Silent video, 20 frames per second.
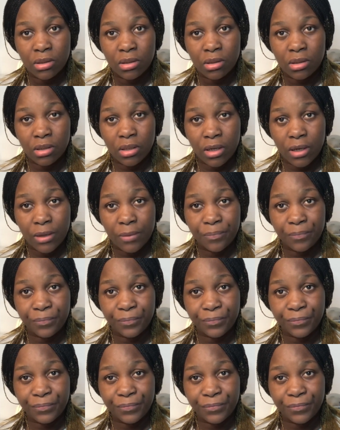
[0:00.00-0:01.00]
Yeah,
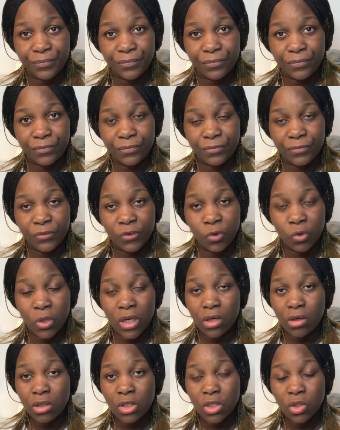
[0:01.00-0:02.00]
you
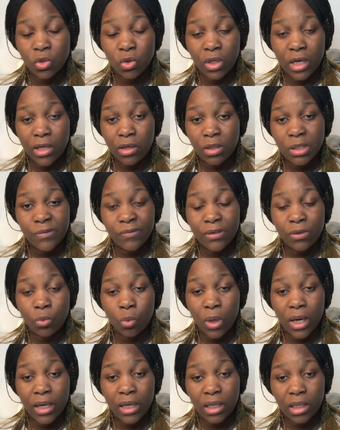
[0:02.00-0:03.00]
cannot even
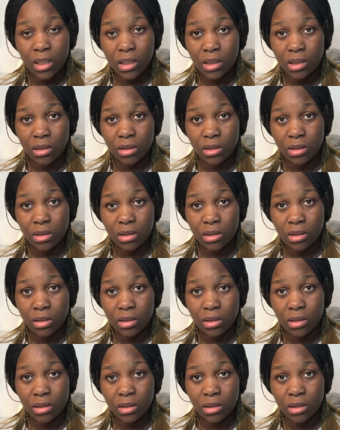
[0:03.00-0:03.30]
work